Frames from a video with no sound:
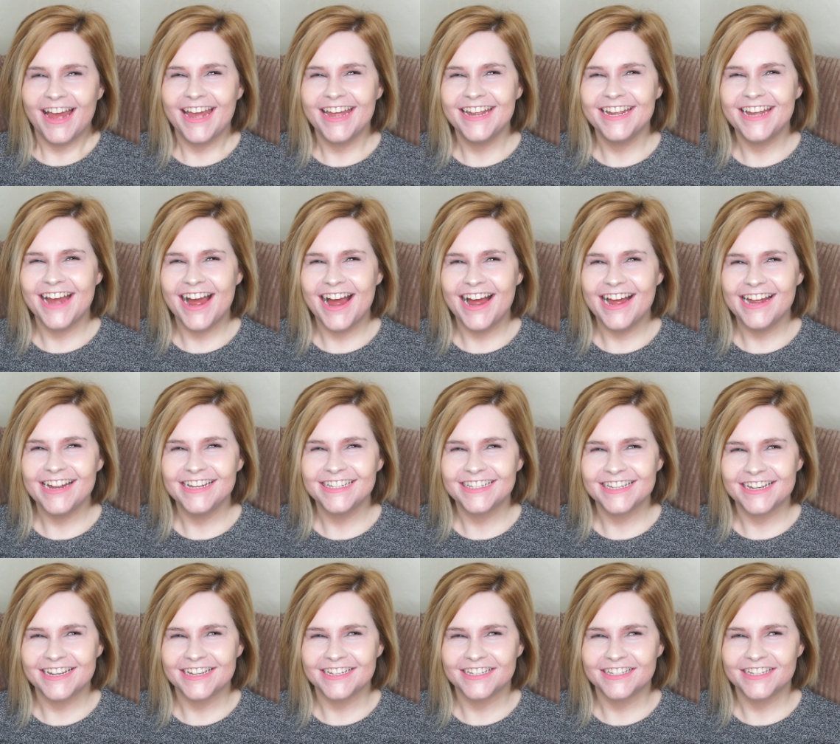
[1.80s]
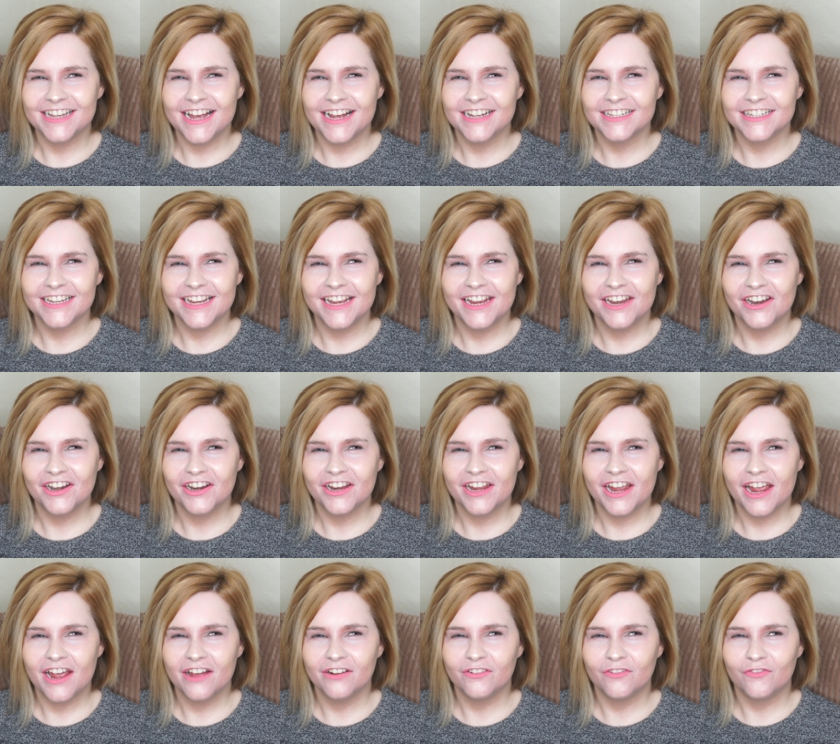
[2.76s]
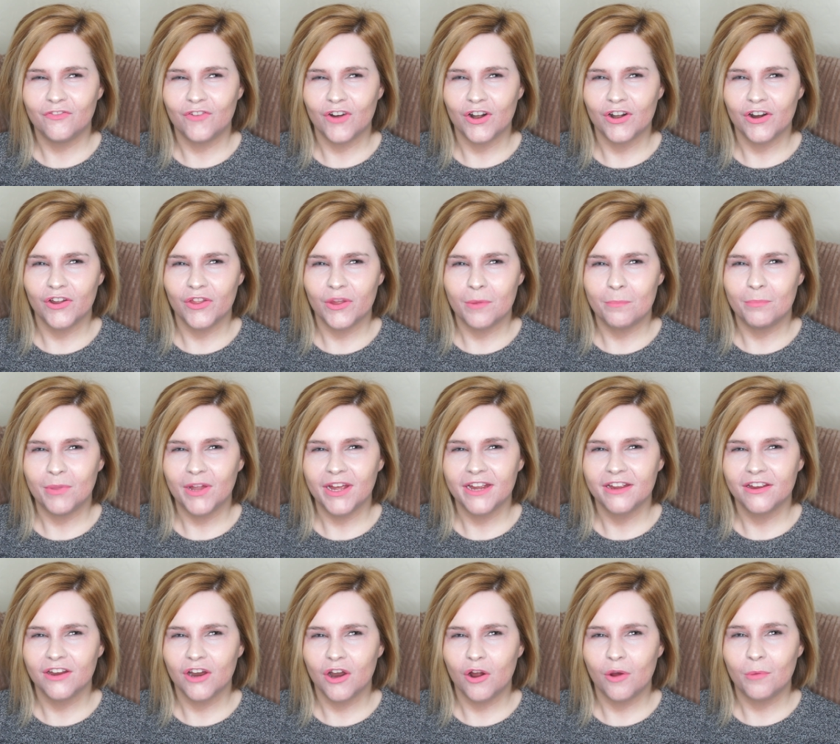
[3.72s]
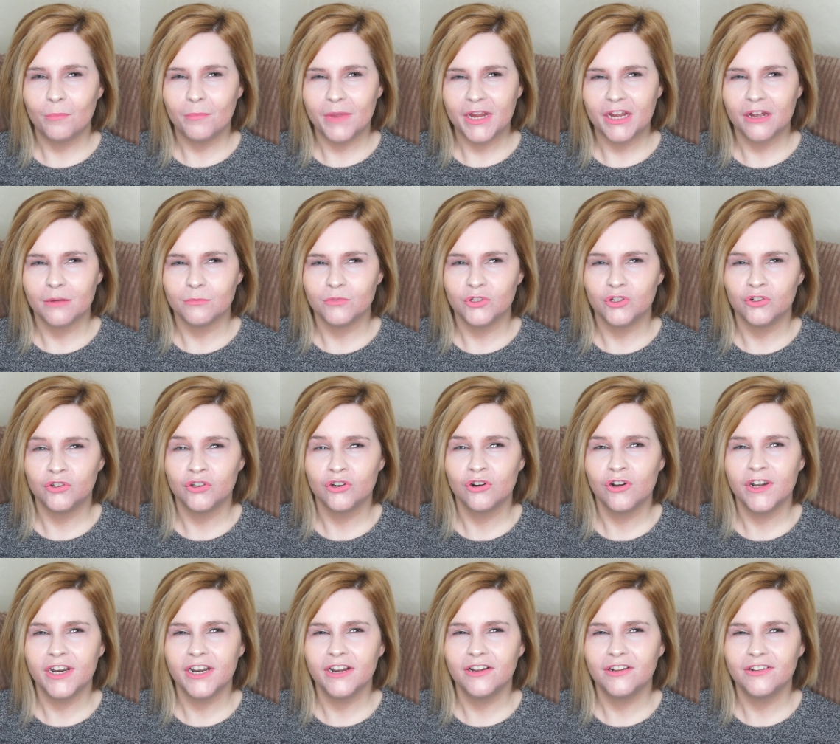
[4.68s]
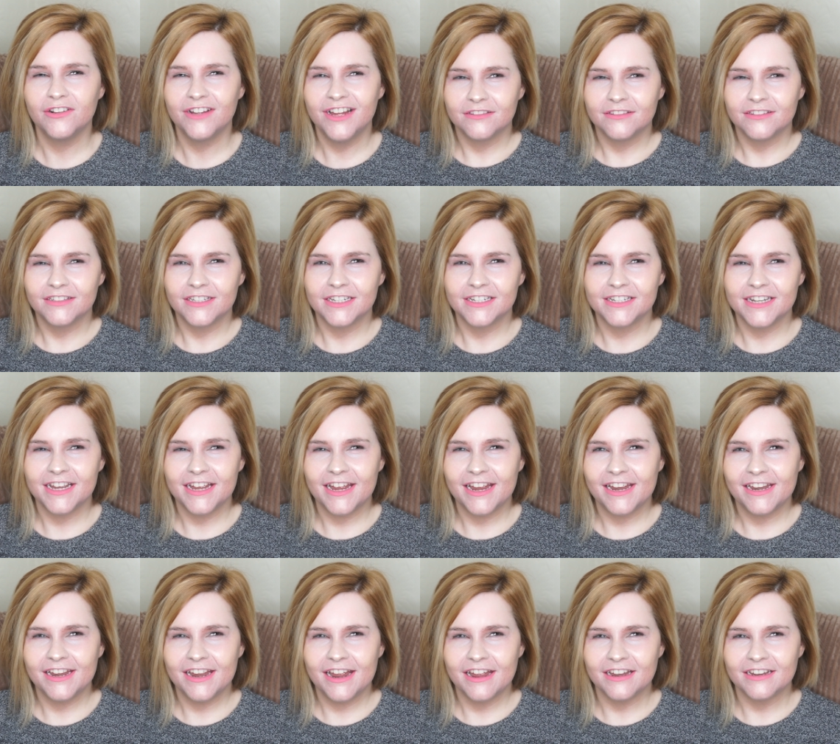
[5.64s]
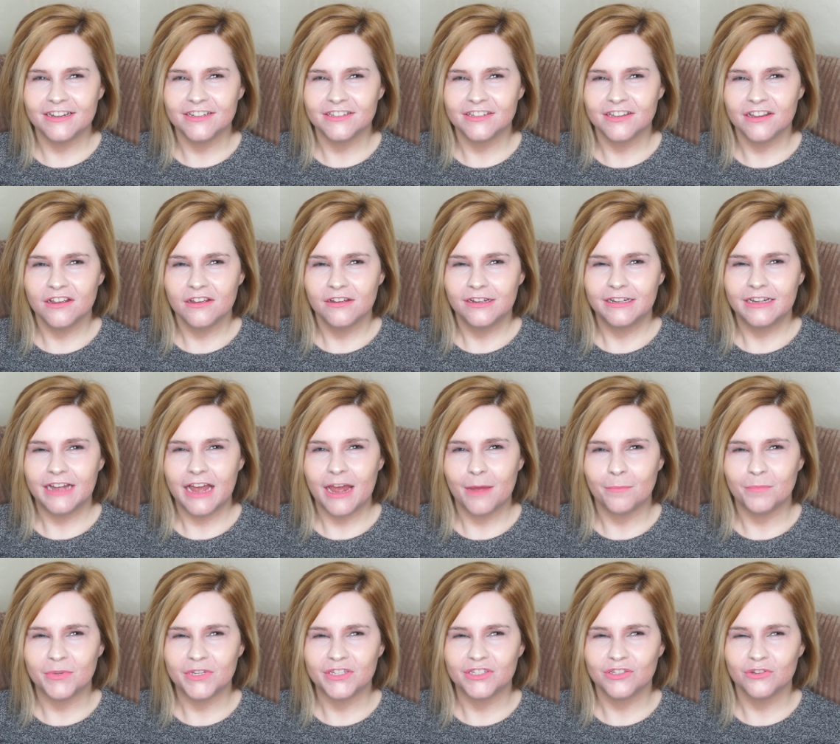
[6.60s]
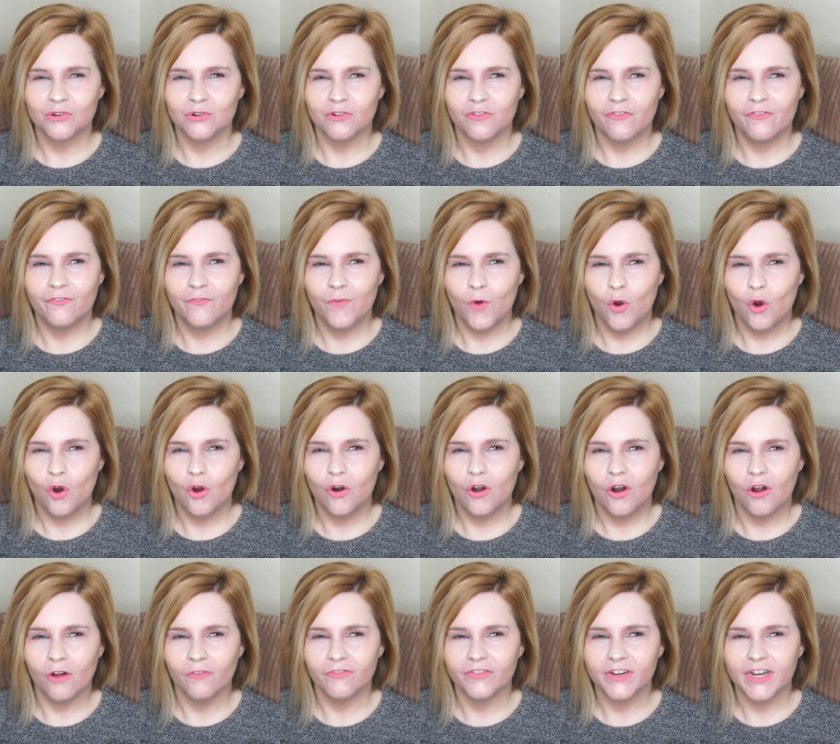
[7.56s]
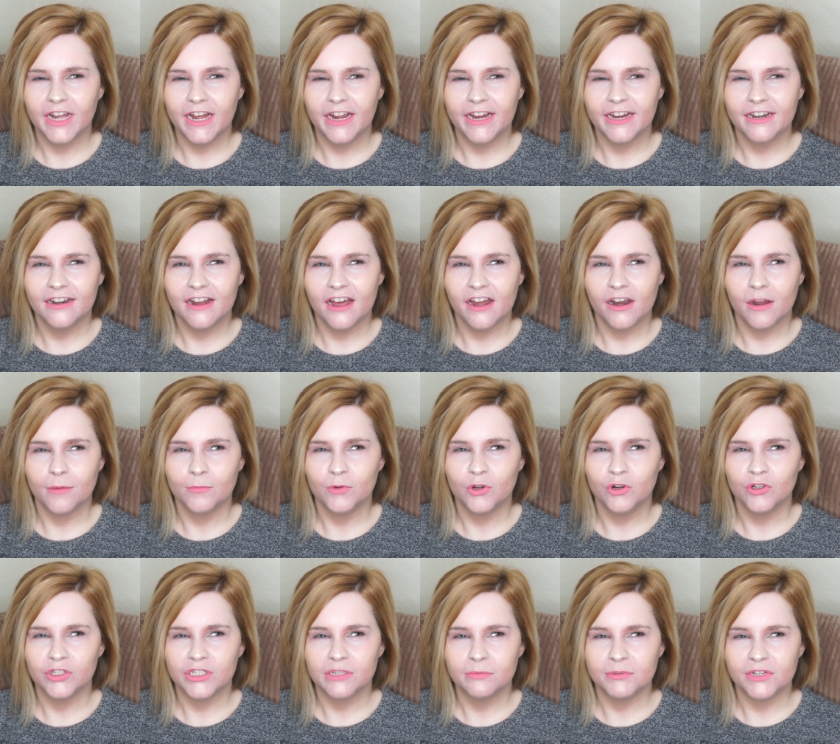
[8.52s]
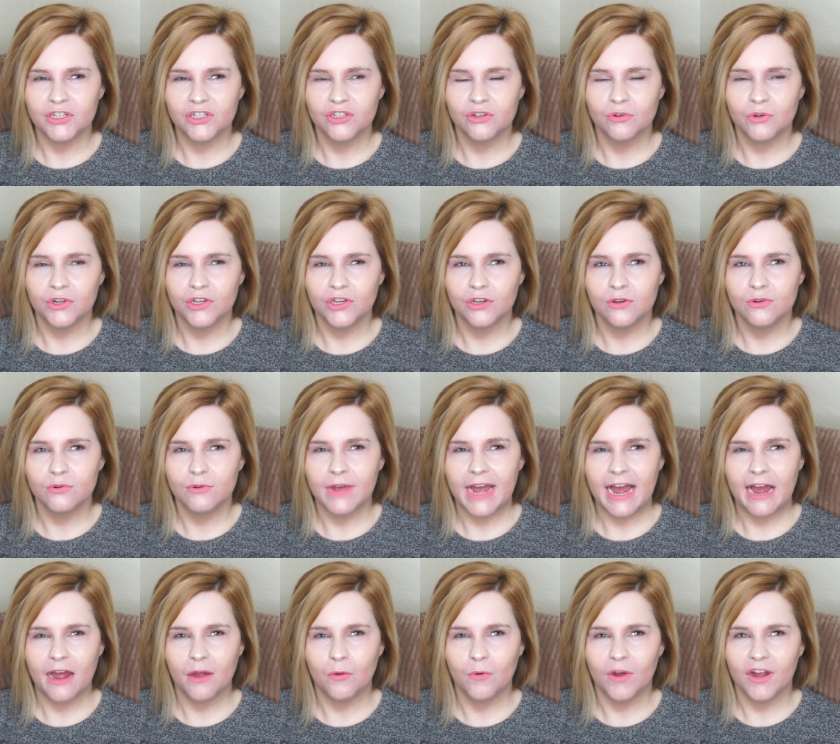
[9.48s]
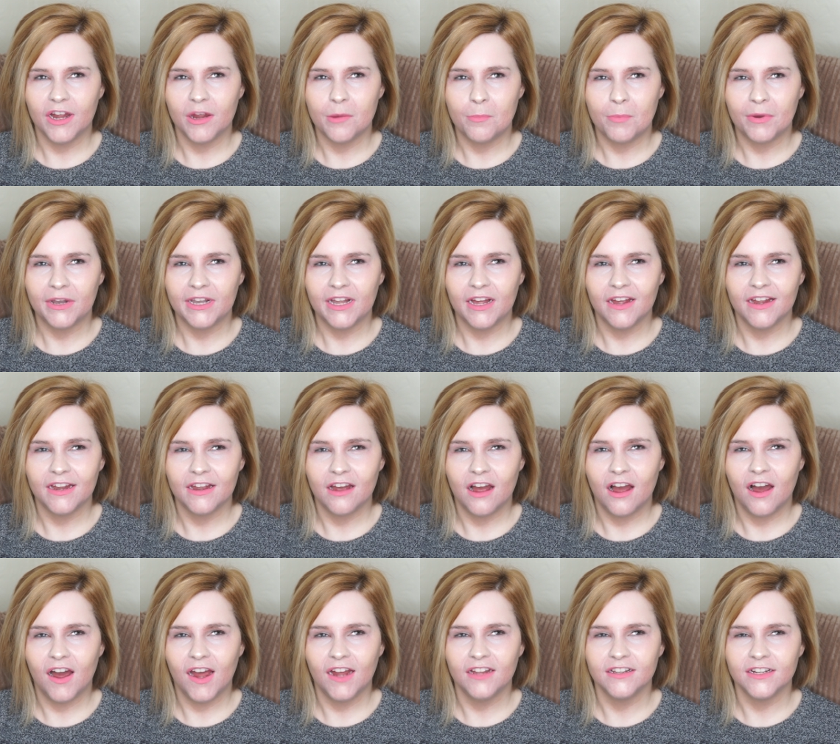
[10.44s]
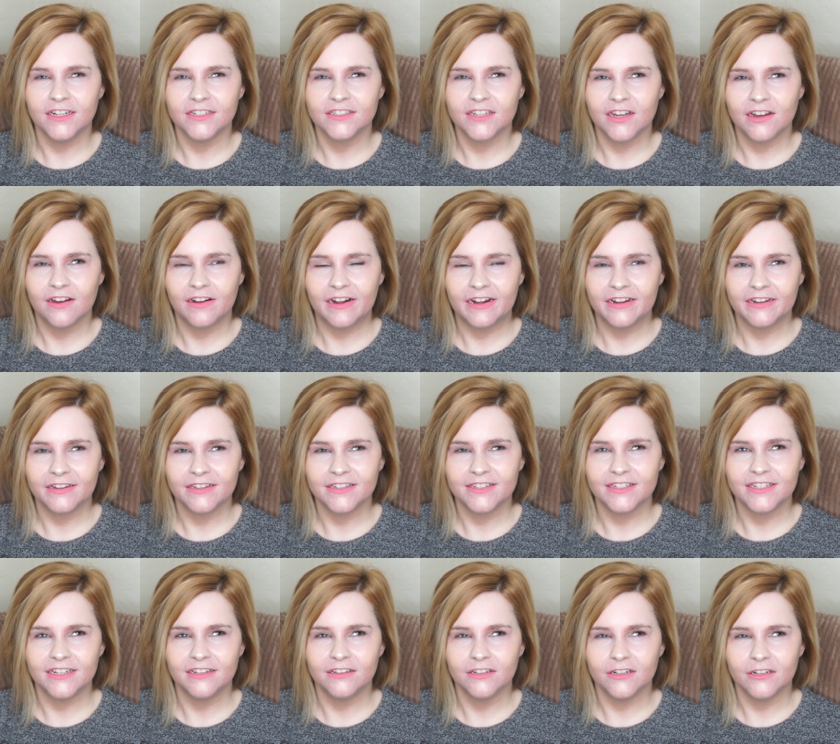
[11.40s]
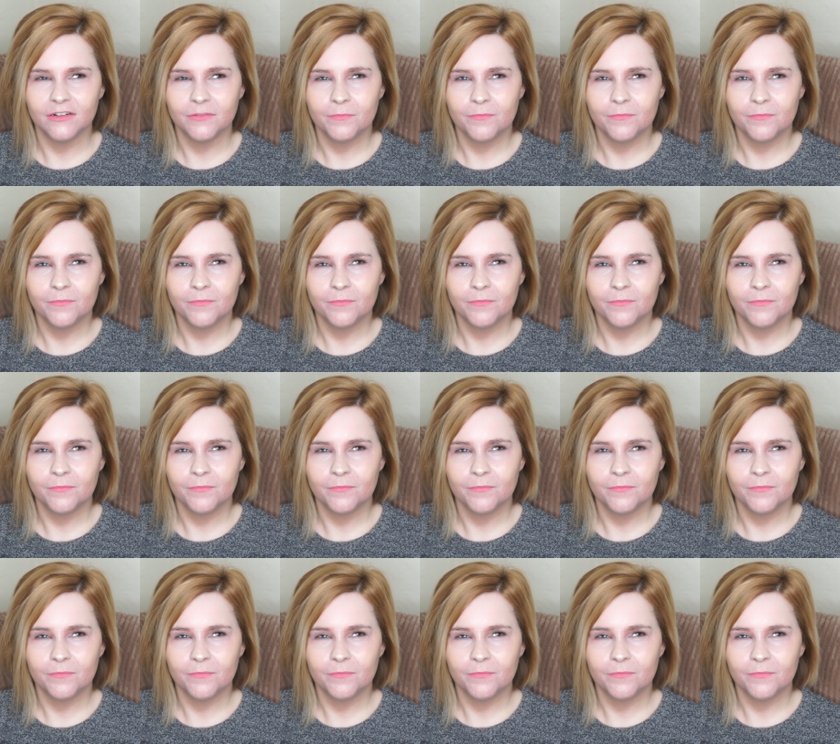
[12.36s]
Hey guys, it's Sassy here again for another blind girl makeup tutorial. Today is episode 4 of 9 and I'm going to be showing you how I apply highlighter and concealer.